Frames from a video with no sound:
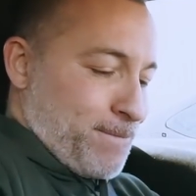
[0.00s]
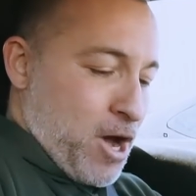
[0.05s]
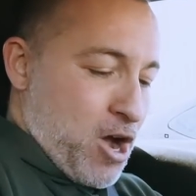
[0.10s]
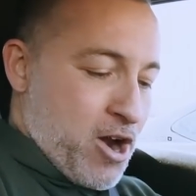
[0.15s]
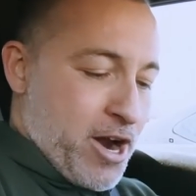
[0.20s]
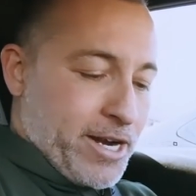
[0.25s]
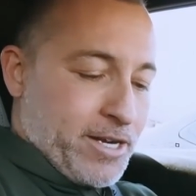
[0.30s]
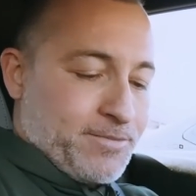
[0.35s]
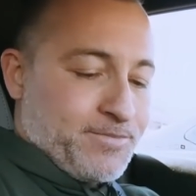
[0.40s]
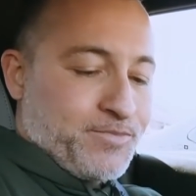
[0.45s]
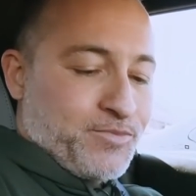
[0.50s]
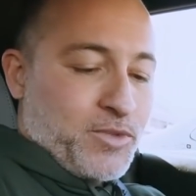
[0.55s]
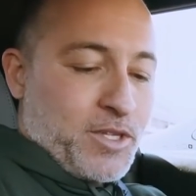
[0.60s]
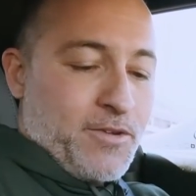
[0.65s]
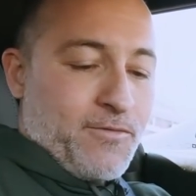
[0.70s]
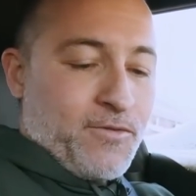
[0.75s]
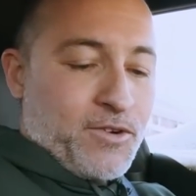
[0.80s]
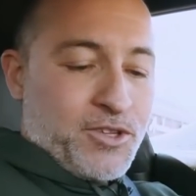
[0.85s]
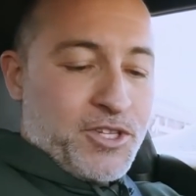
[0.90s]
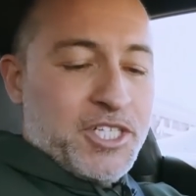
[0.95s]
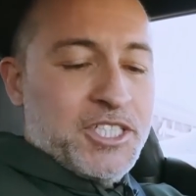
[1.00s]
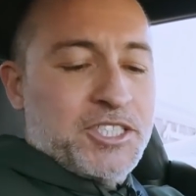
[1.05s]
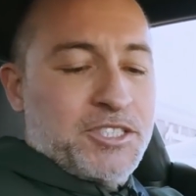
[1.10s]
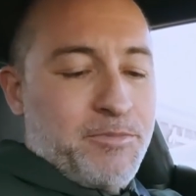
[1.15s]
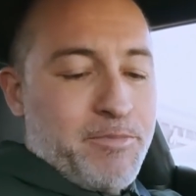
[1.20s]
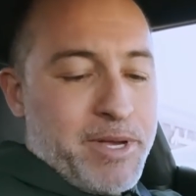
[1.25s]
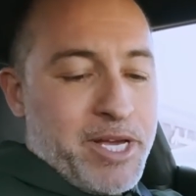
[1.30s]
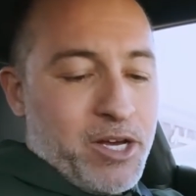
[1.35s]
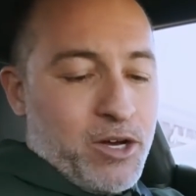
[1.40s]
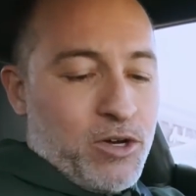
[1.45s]
All right. For this
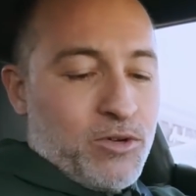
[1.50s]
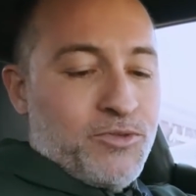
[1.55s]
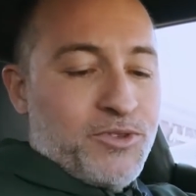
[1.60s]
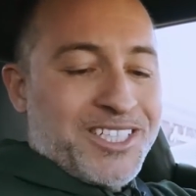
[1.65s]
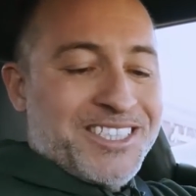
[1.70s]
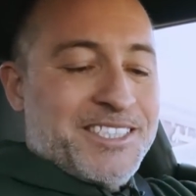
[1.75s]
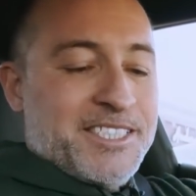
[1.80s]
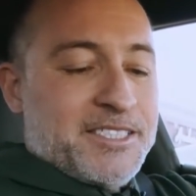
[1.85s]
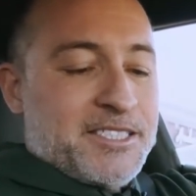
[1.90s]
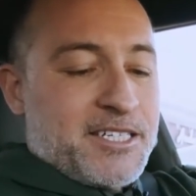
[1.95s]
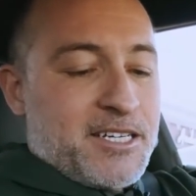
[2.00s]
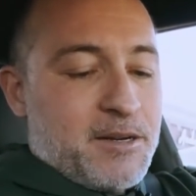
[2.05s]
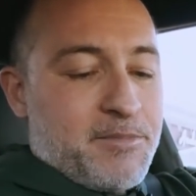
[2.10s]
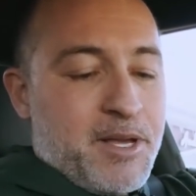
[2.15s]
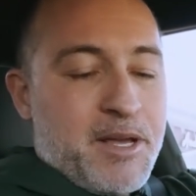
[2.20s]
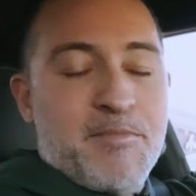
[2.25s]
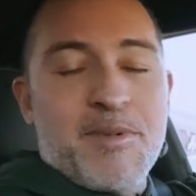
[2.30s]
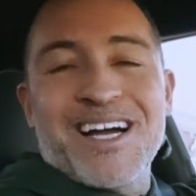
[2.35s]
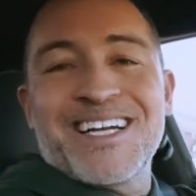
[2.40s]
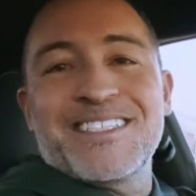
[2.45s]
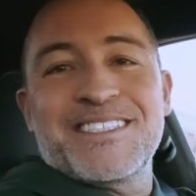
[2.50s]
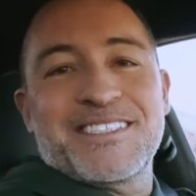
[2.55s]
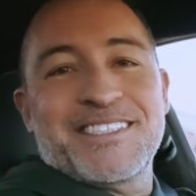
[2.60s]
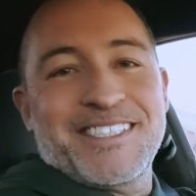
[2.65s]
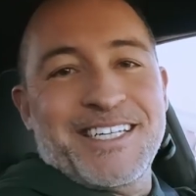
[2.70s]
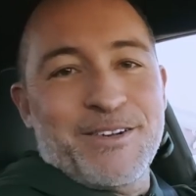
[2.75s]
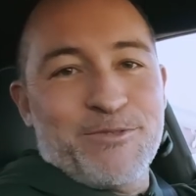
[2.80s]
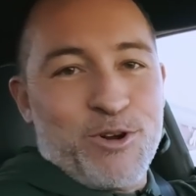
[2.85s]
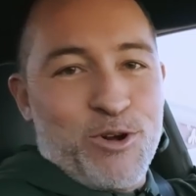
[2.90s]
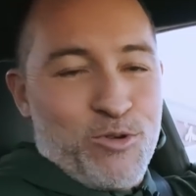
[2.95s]
meal, this is gonna be my
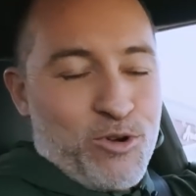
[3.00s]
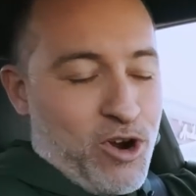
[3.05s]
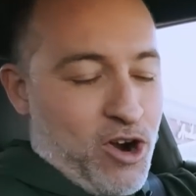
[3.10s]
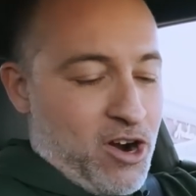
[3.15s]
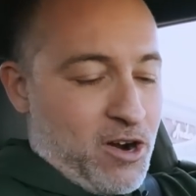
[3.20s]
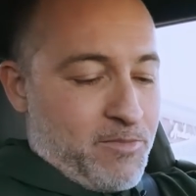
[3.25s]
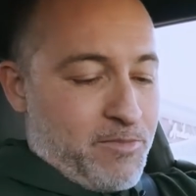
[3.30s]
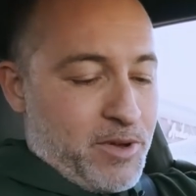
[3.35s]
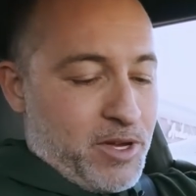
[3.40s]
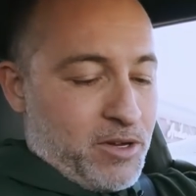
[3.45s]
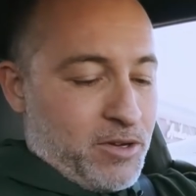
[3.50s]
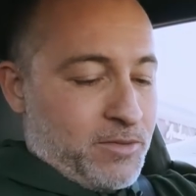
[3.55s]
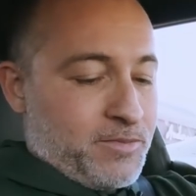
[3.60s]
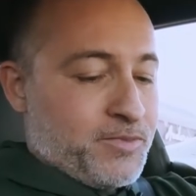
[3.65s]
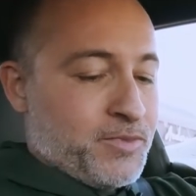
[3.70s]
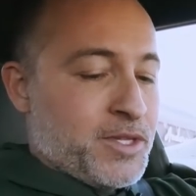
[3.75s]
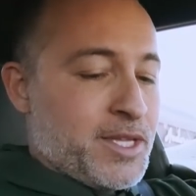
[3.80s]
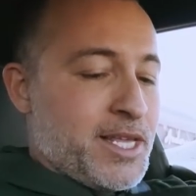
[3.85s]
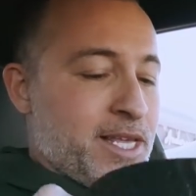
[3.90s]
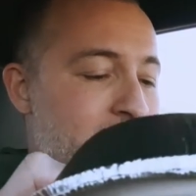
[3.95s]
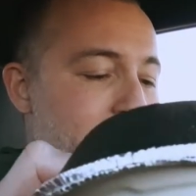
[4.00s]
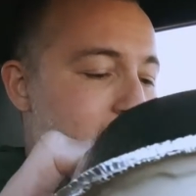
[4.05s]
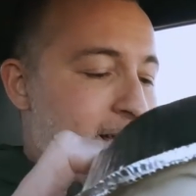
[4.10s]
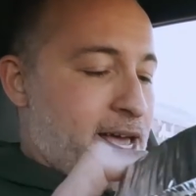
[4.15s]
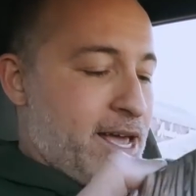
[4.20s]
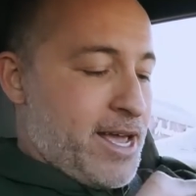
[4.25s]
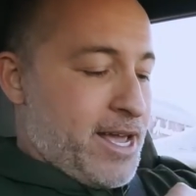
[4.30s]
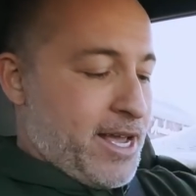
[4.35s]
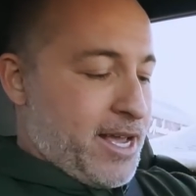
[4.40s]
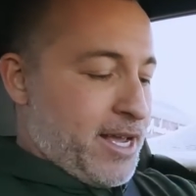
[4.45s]
zero carb meal.
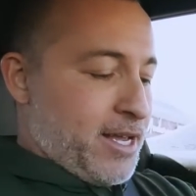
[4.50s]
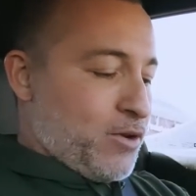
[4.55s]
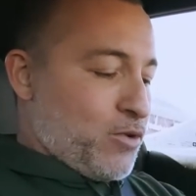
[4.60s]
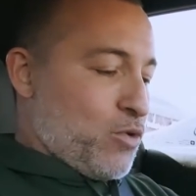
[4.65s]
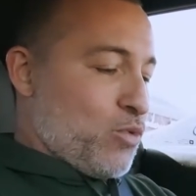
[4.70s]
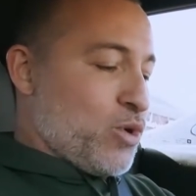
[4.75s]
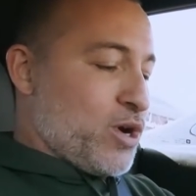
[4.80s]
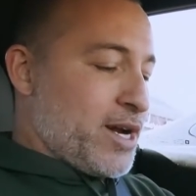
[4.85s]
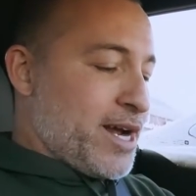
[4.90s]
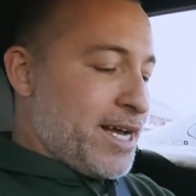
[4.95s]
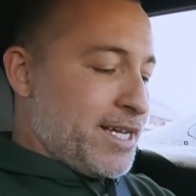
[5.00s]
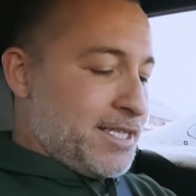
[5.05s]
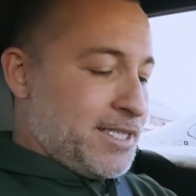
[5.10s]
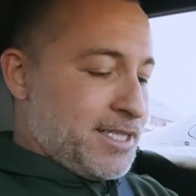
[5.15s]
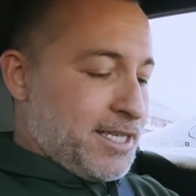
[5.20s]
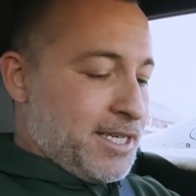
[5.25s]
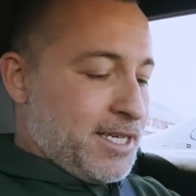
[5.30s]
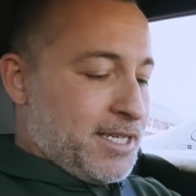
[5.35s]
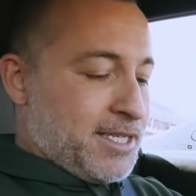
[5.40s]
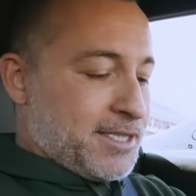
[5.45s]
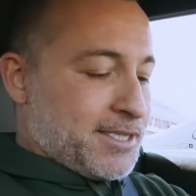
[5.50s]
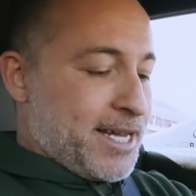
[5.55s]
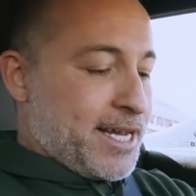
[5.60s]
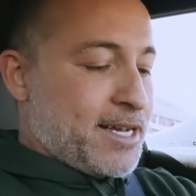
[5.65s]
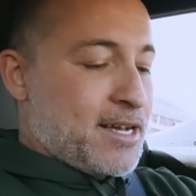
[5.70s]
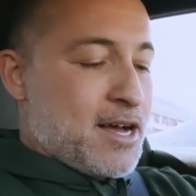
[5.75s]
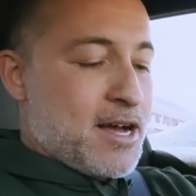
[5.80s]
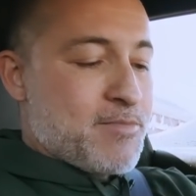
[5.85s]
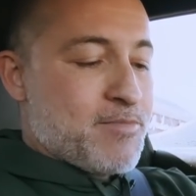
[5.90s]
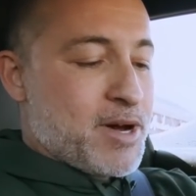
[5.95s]
And what I did is I
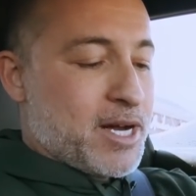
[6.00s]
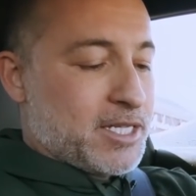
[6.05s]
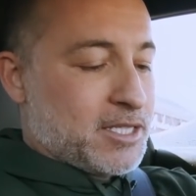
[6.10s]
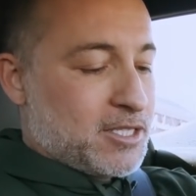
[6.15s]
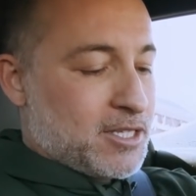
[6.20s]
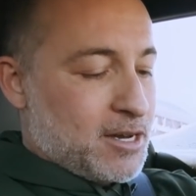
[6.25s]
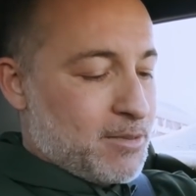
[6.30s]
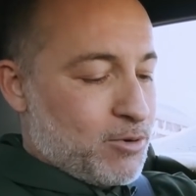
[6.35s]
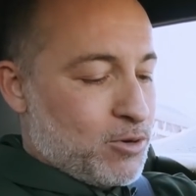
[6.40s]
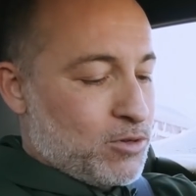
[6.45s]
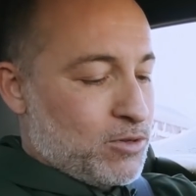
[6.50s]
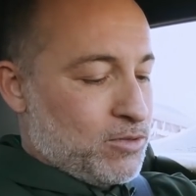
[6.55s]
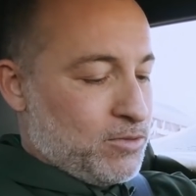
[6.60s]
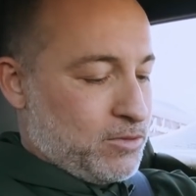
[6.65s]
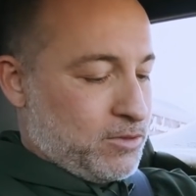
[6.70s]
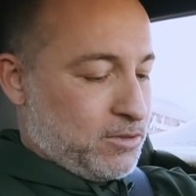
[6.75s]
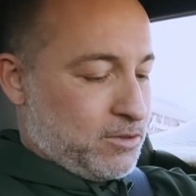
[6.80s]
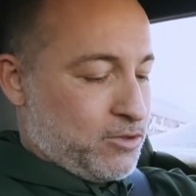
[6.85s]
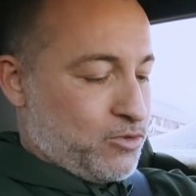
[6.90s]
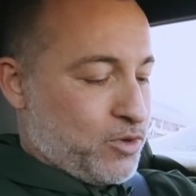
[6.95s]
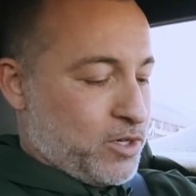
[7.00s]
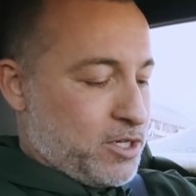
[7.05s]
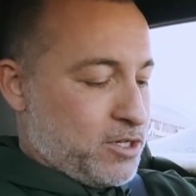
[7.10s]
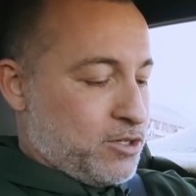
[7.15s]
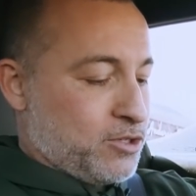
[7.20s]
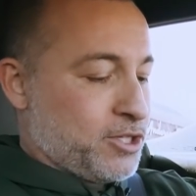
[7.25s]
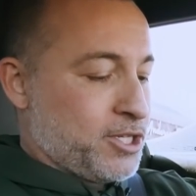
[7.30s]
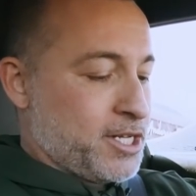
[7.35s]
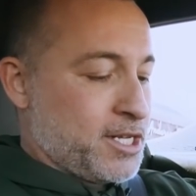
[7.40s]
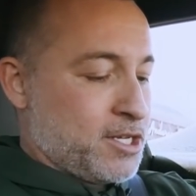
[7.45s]
got my double
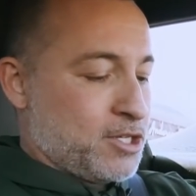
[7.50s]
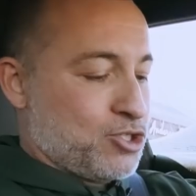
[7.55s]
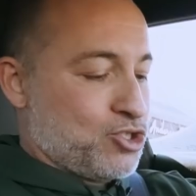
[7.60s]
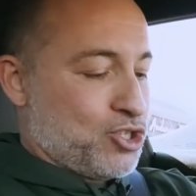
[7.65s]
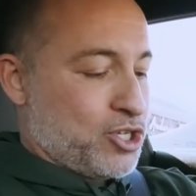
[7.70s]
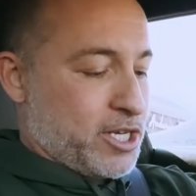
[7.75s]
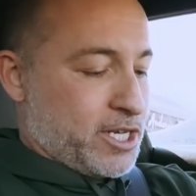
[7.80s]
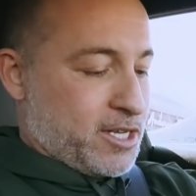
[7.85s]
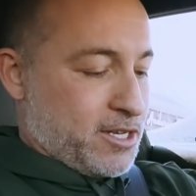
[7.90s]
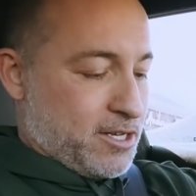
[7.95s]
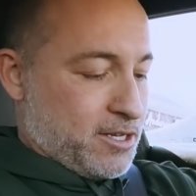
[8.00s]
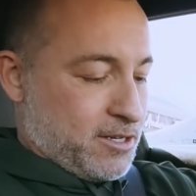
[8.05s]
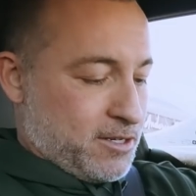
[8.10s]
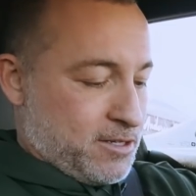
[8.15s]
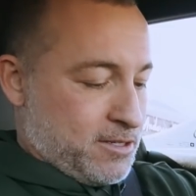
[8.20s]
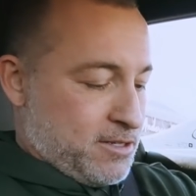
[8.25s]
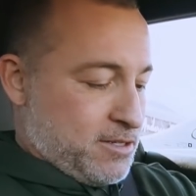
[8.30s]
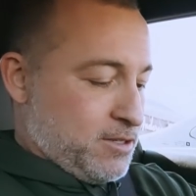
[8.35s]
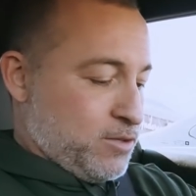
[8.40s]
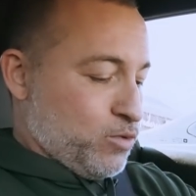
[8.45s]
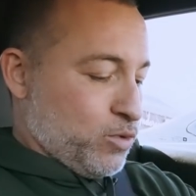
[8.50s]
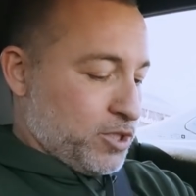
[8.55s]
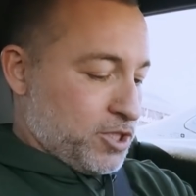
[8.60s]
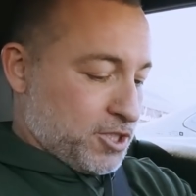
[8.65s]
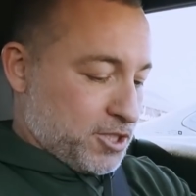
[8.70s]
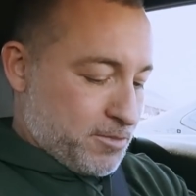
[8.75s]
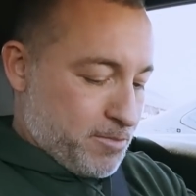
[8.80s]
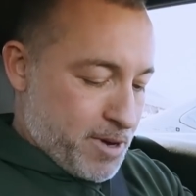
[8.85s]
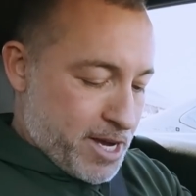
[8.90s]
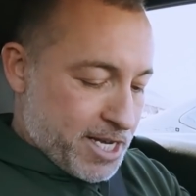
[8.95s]
grilled chicken, which
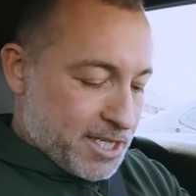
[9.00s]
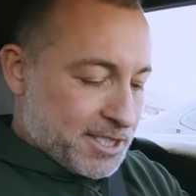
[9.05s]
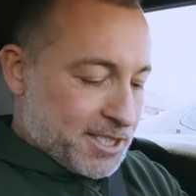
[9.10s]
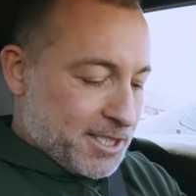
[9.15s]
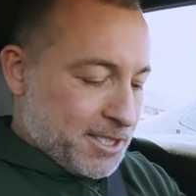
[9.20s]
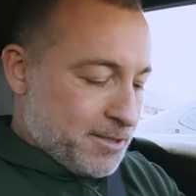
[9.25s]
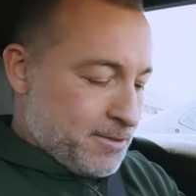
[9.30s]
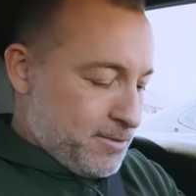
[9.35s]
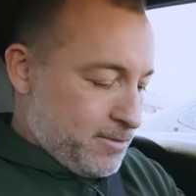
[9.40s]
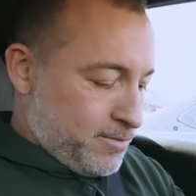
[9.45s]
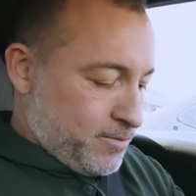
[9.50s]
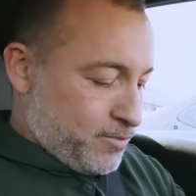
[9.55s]
is amazing.